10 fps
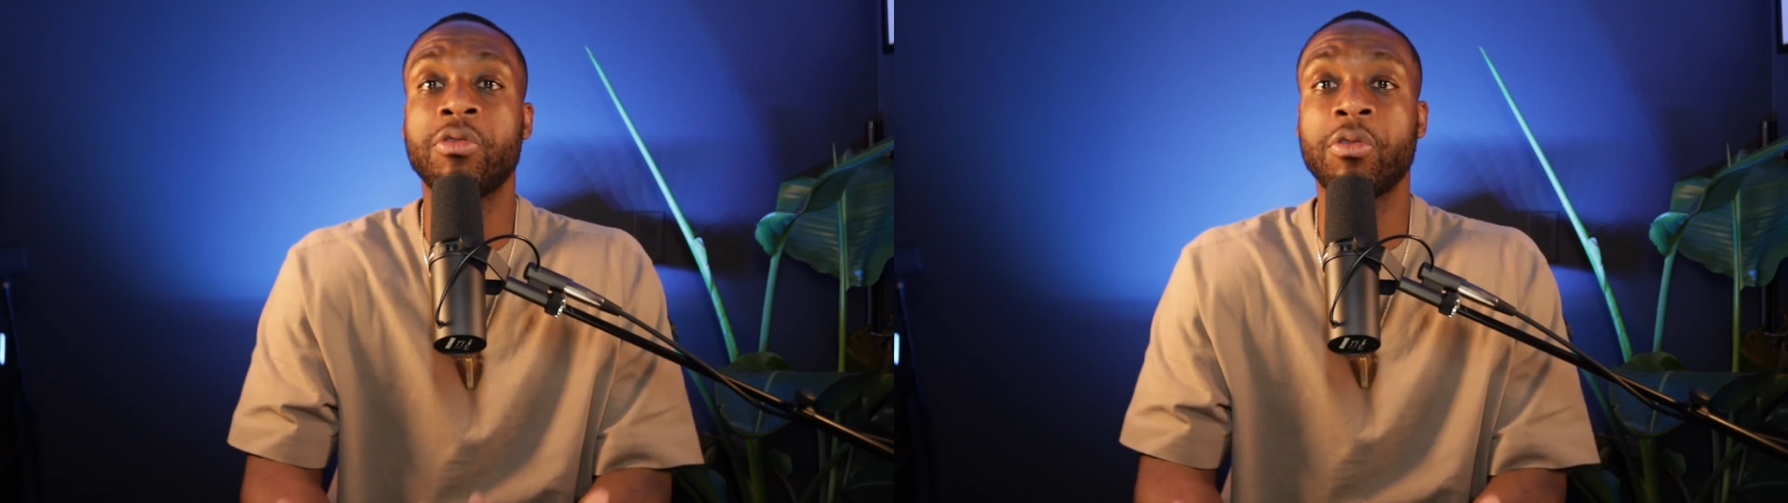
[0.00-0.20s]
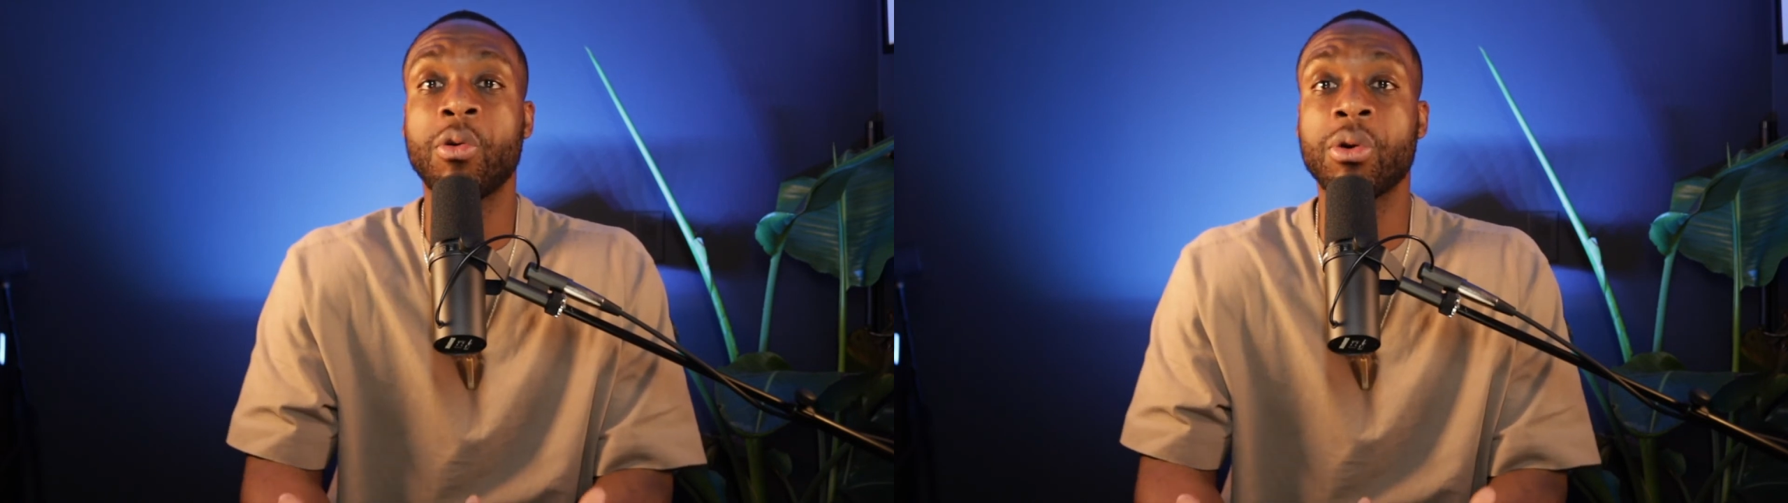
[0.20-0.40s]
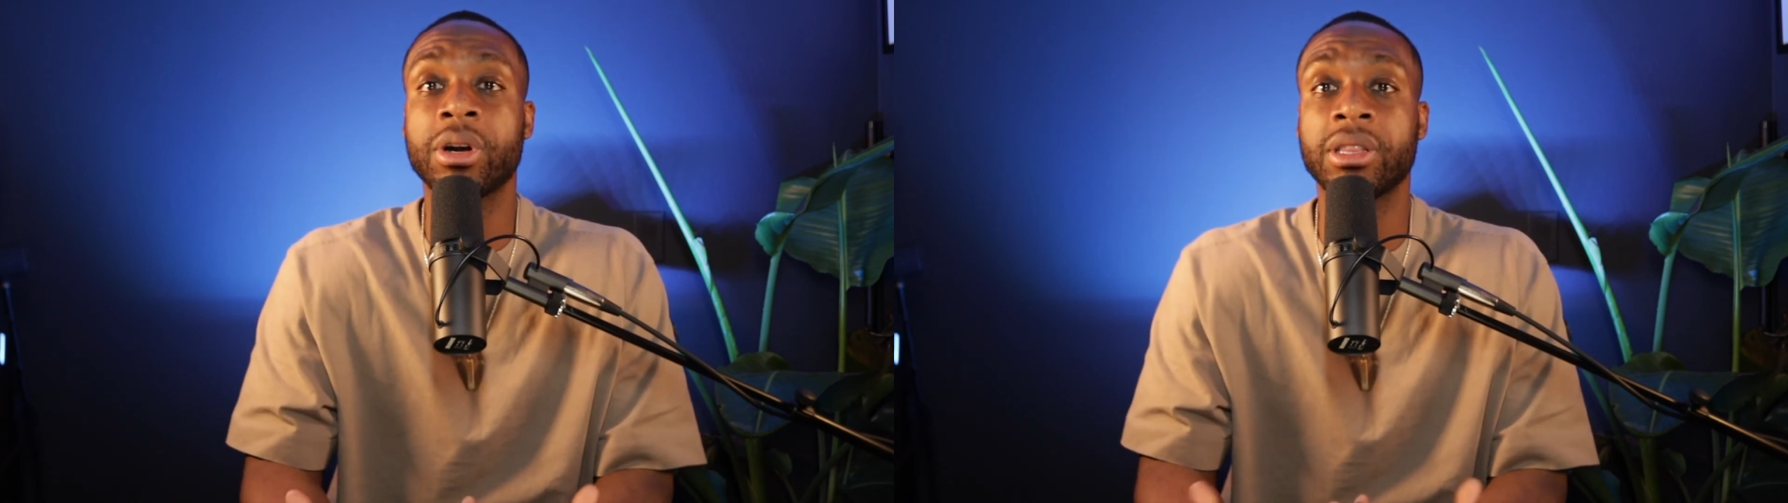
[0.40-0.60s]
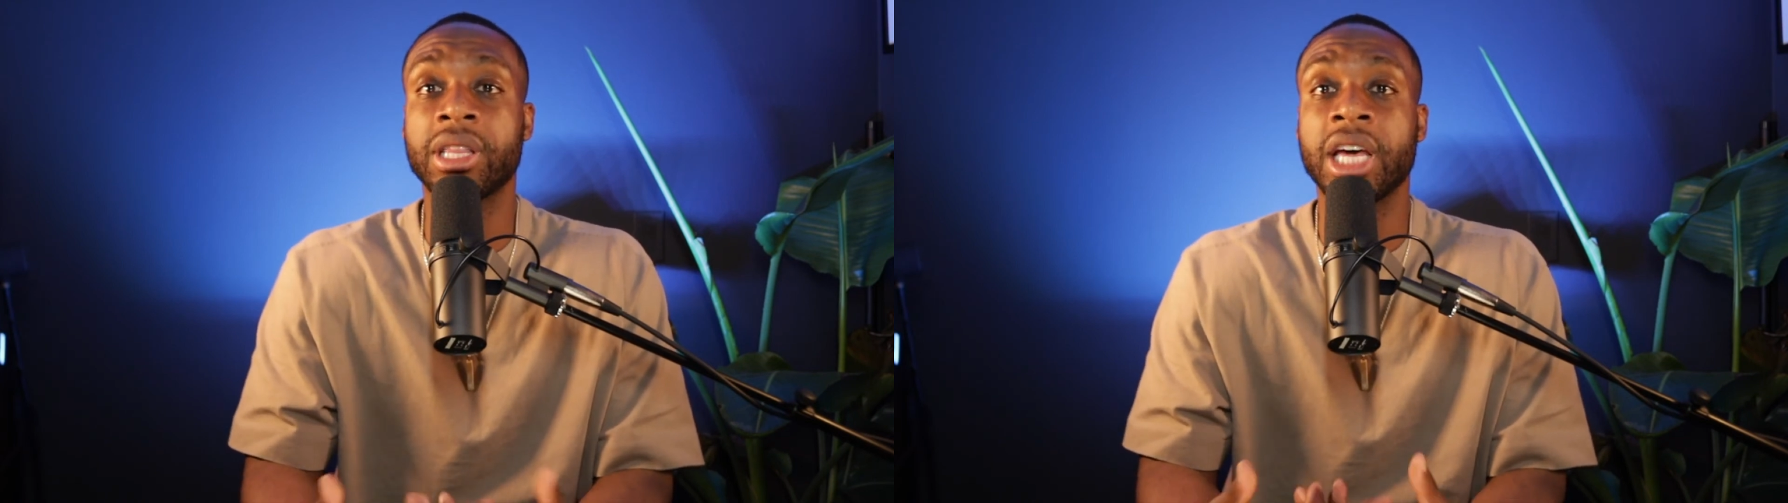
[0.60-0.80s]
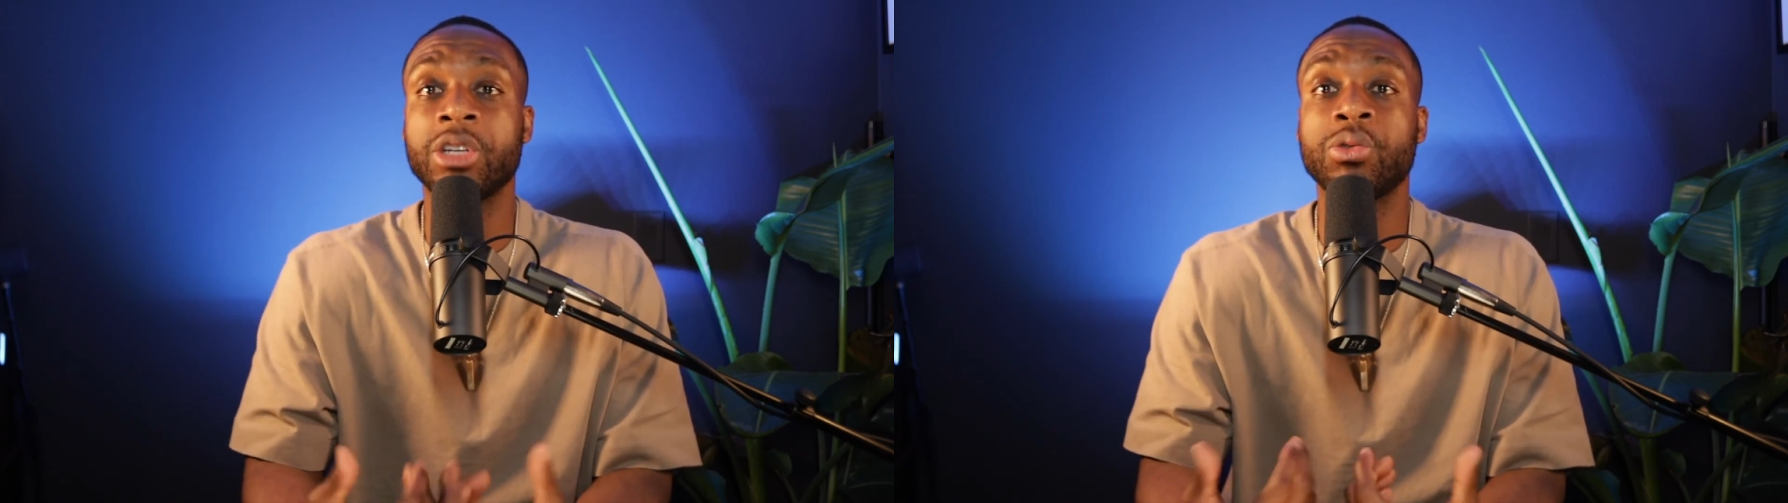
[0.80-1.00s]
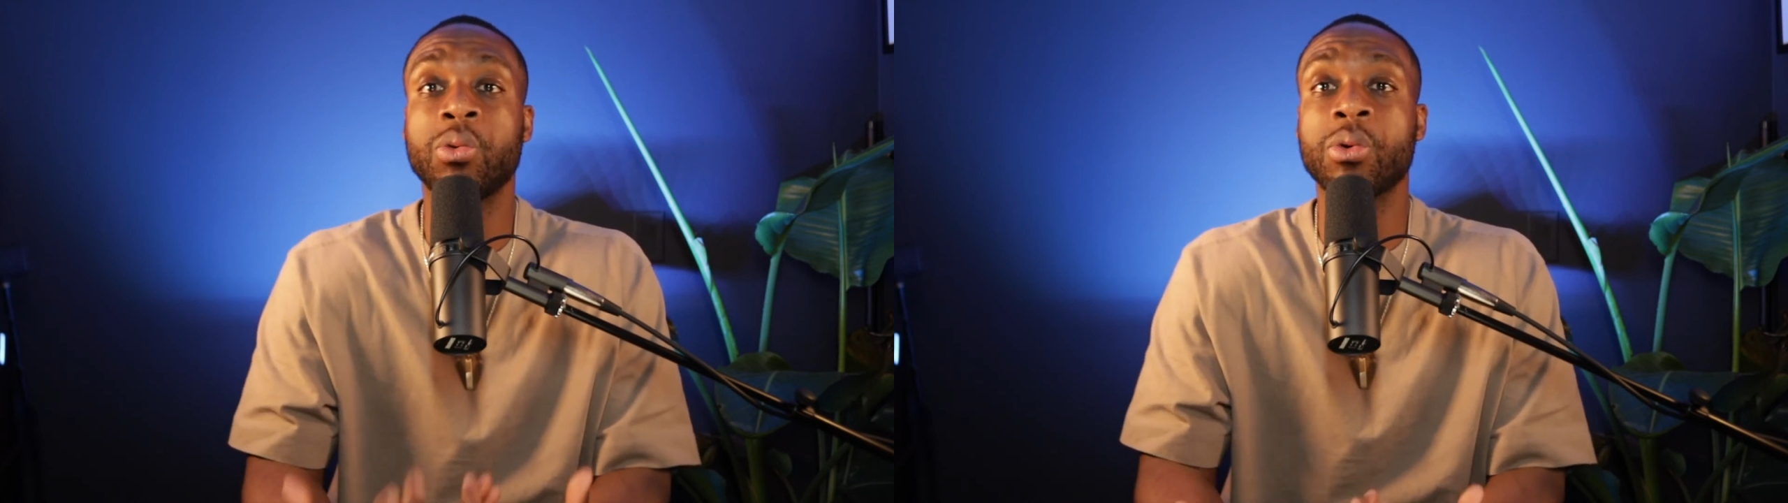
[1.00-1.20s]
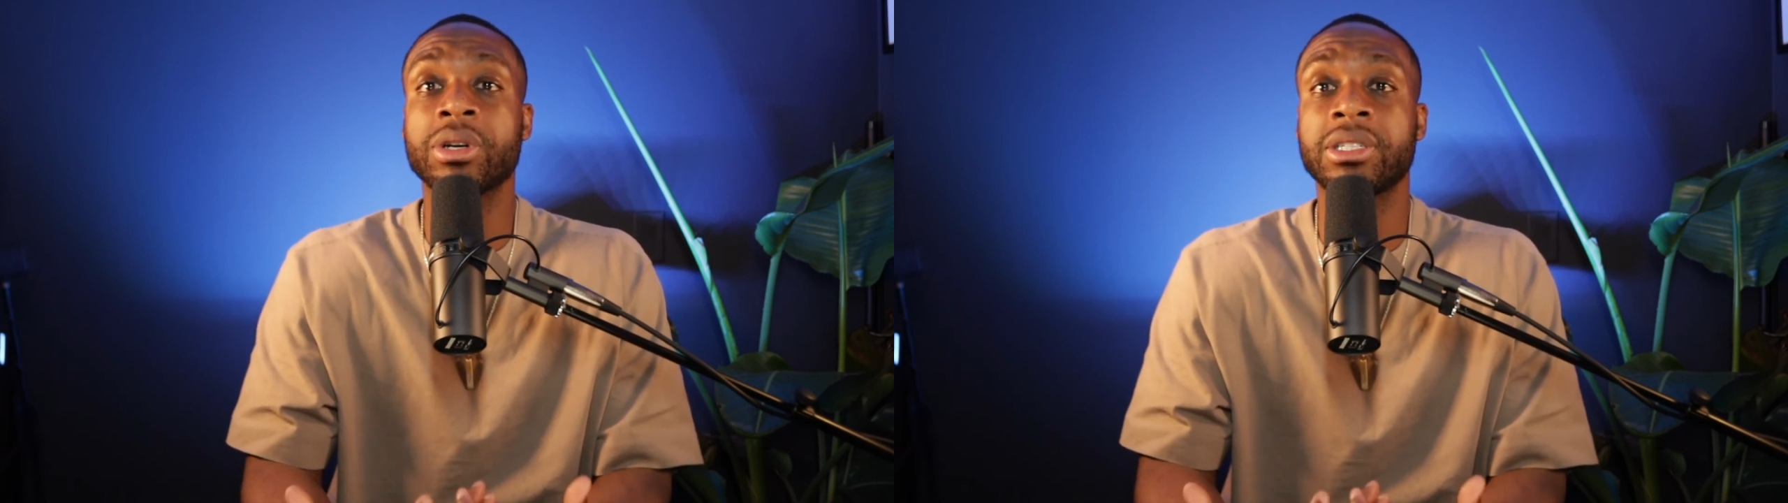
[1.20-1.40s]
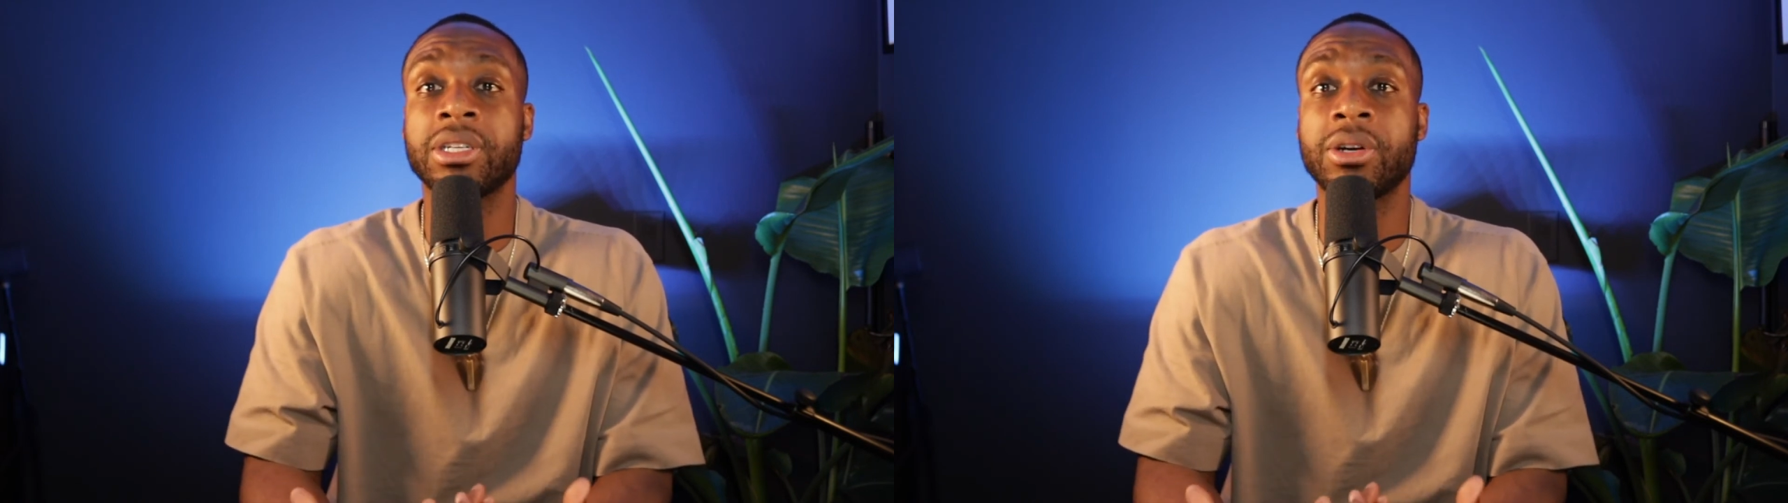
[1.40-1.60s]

forth towards the